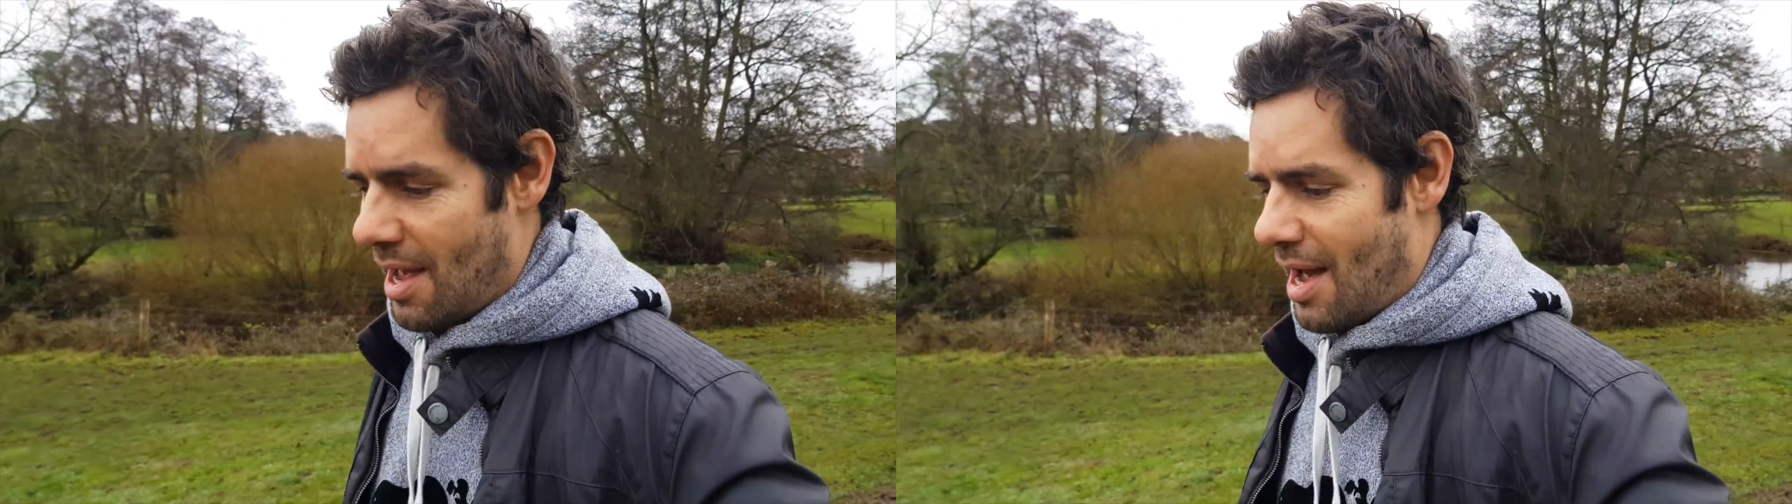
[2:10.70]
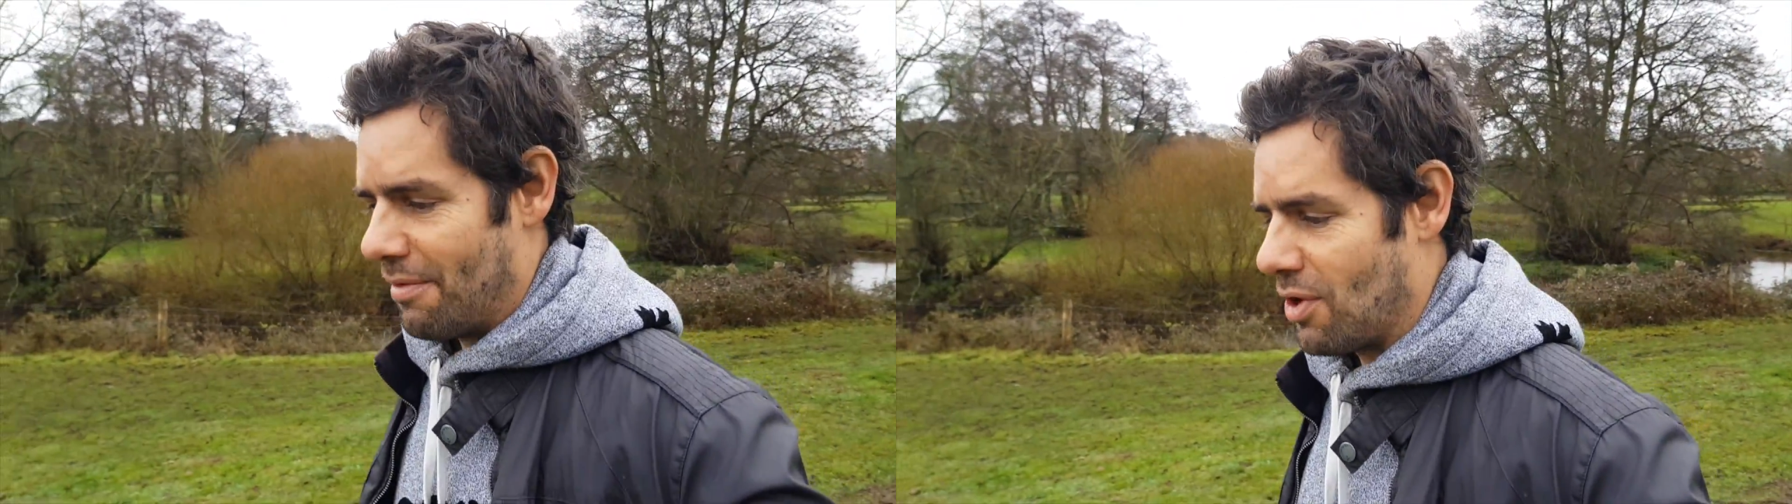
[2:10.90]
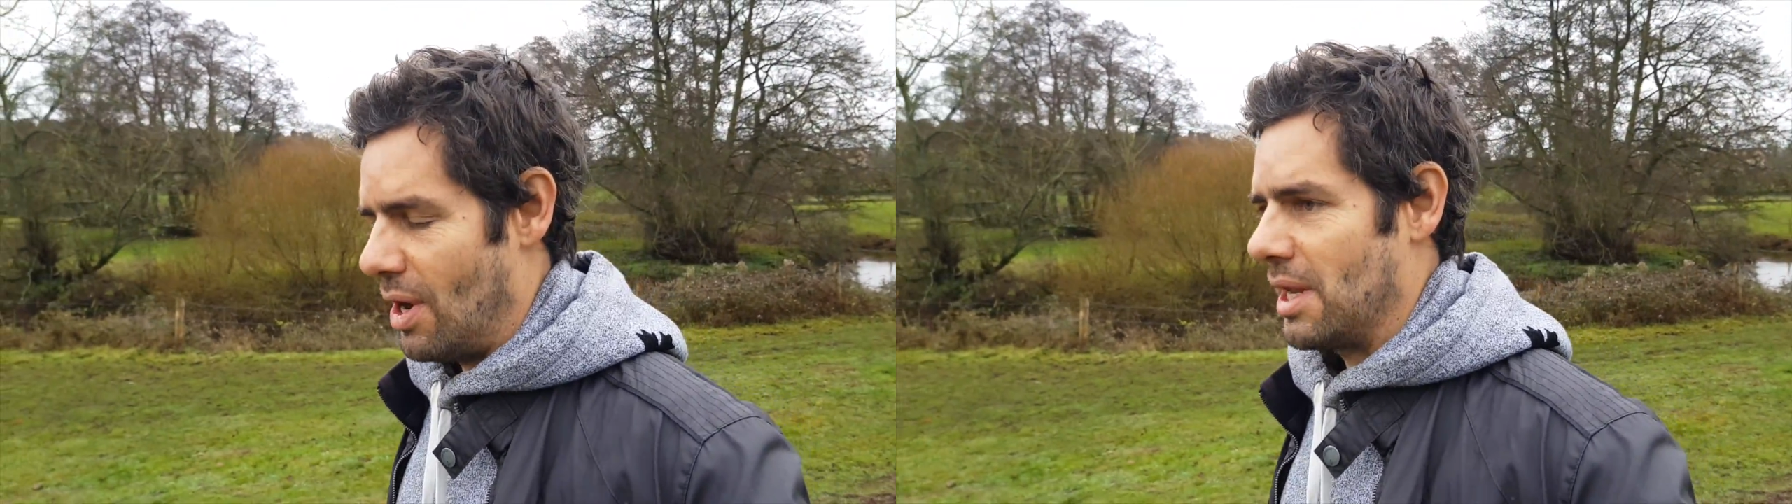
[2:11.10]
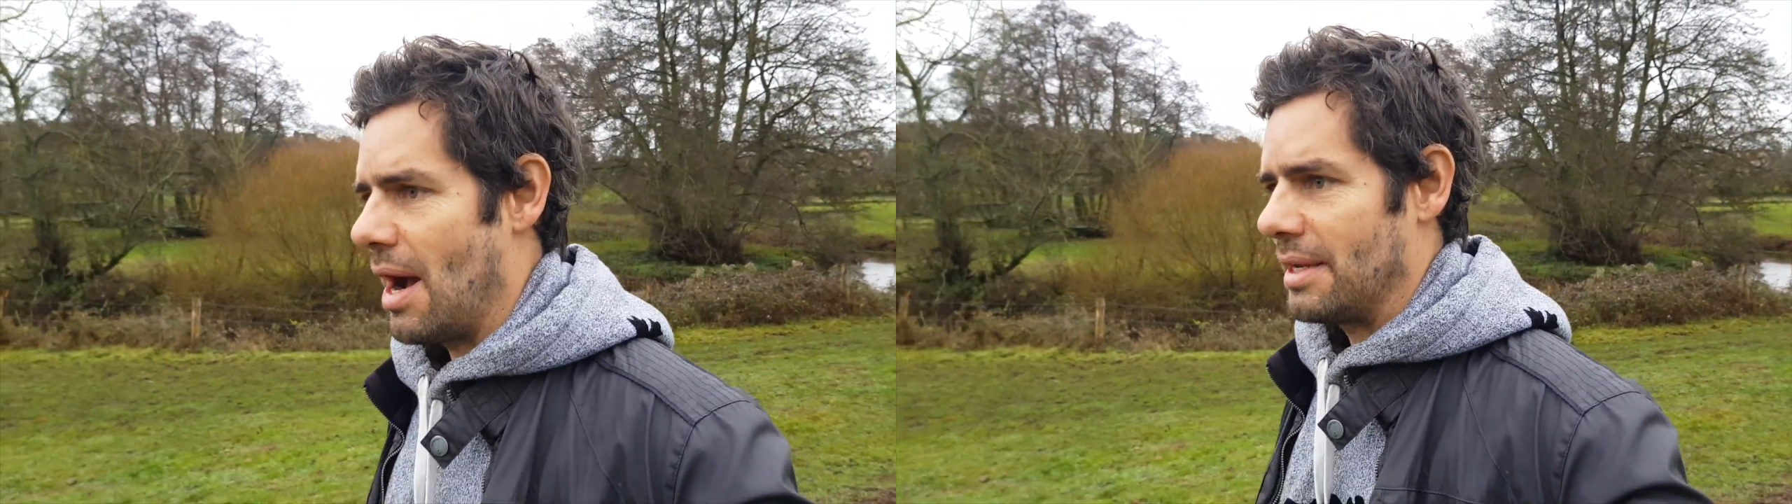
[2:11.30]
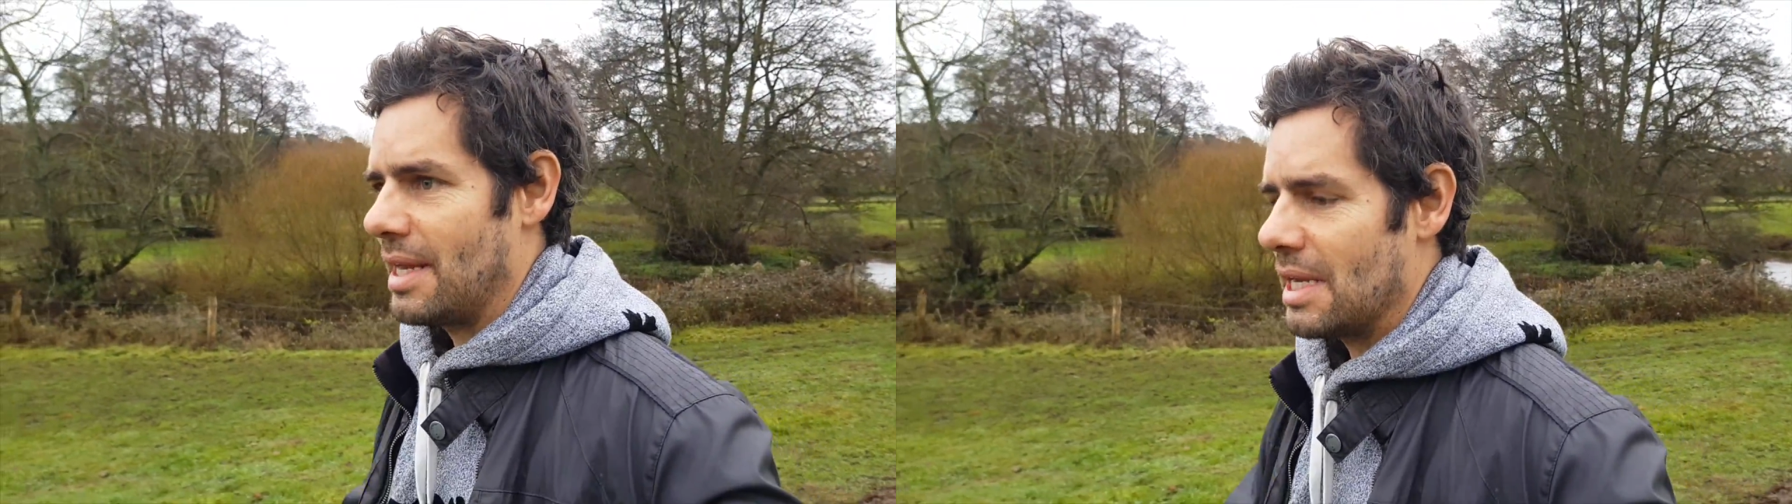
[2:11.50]
have got any
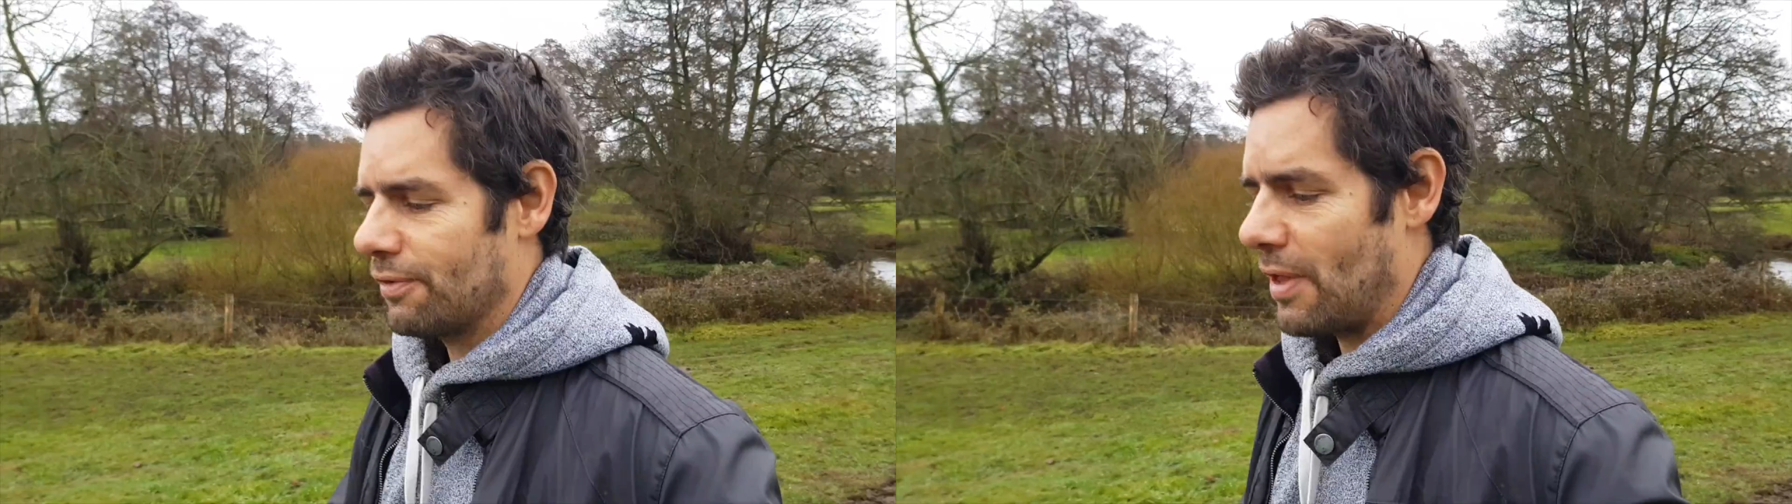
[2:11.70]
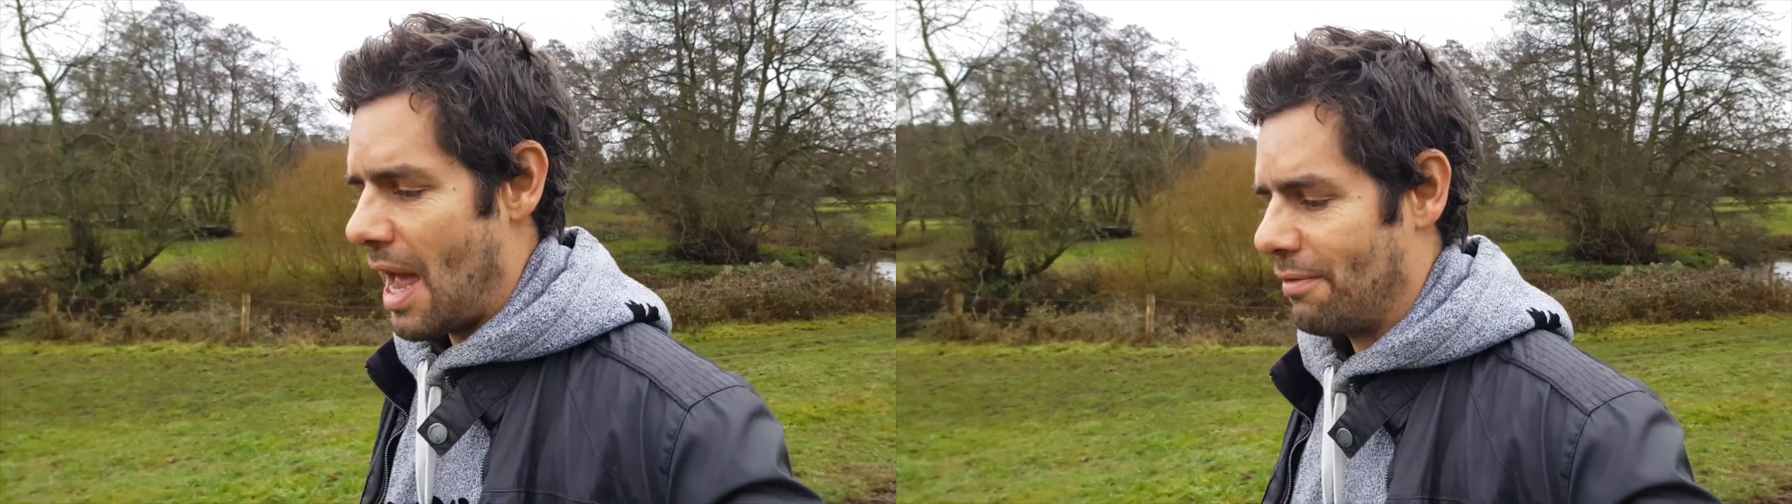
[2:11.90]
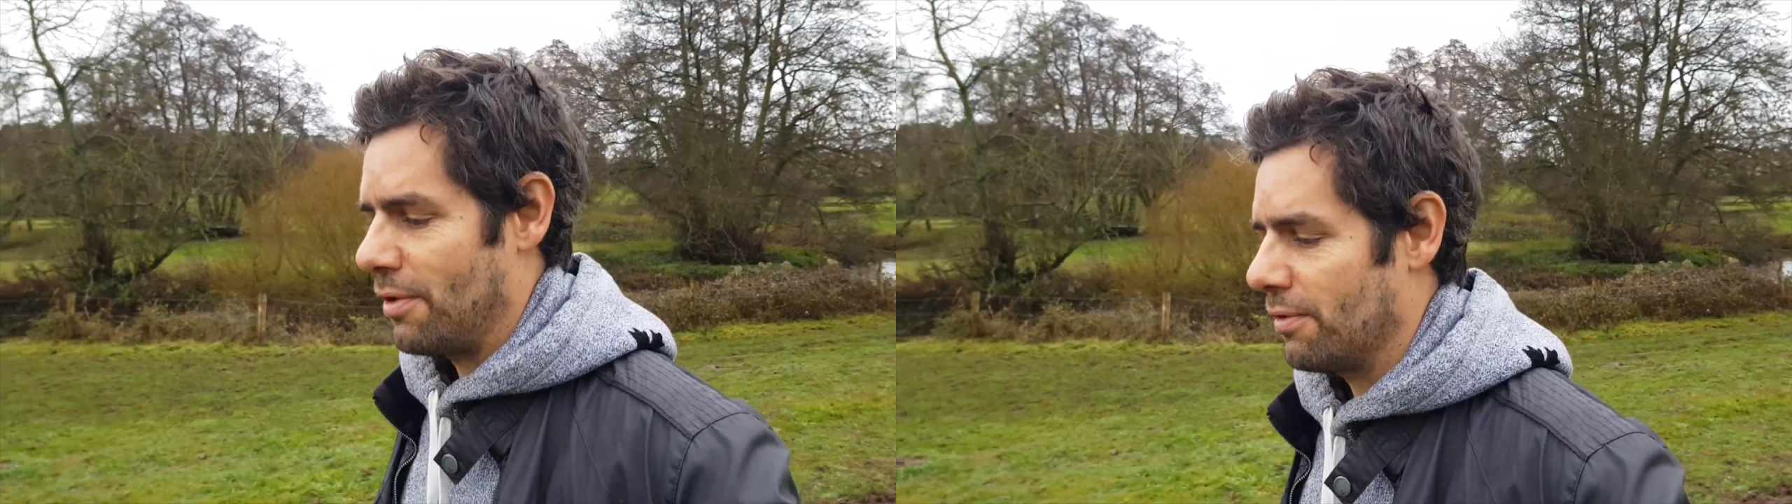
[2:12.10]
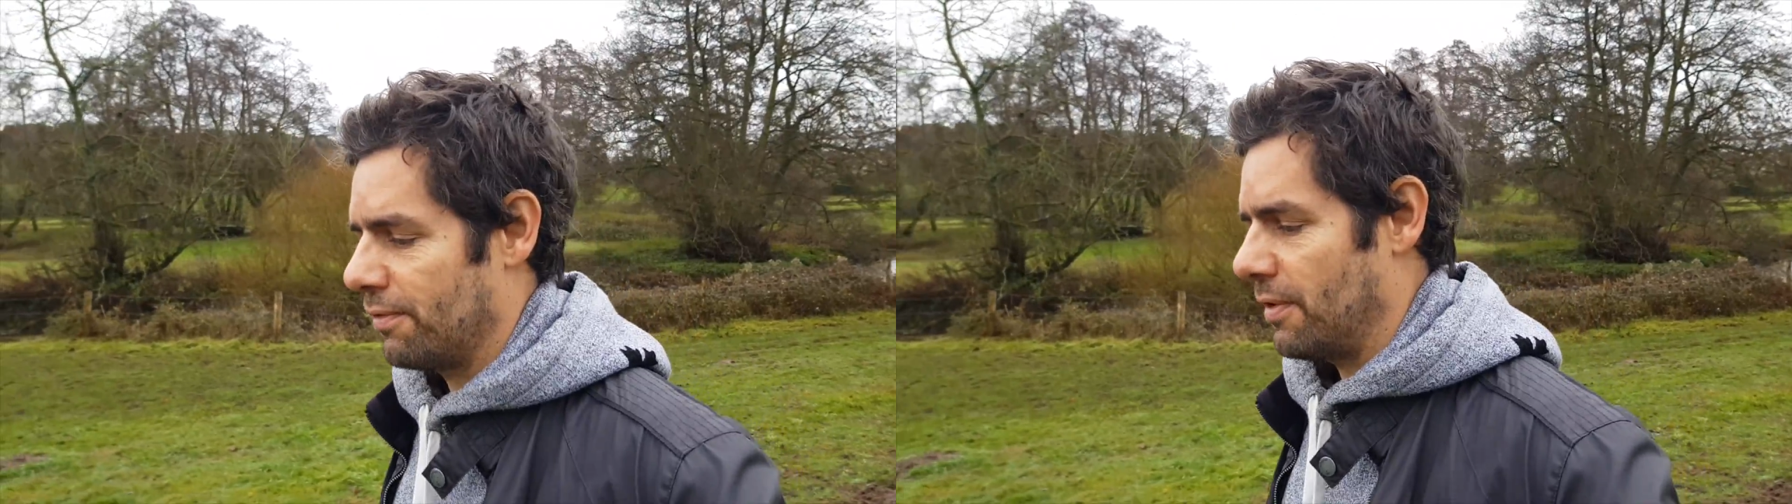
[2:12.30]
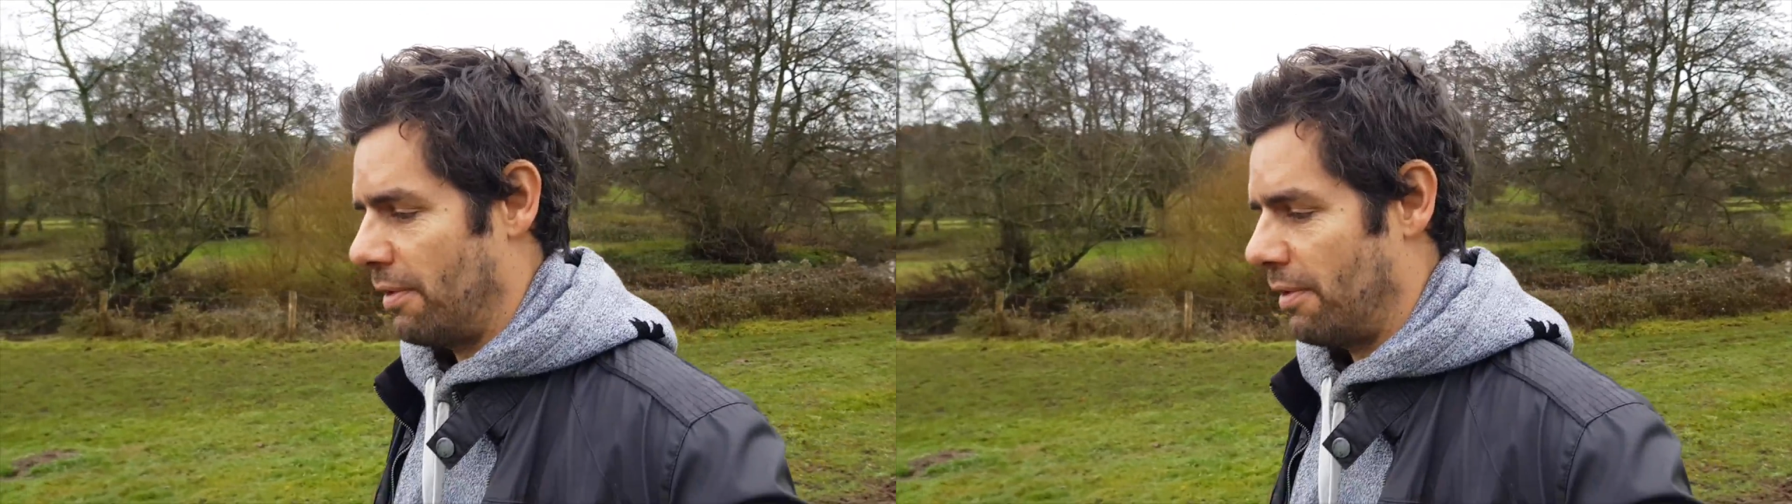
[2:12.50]
ideas for that, if, you've,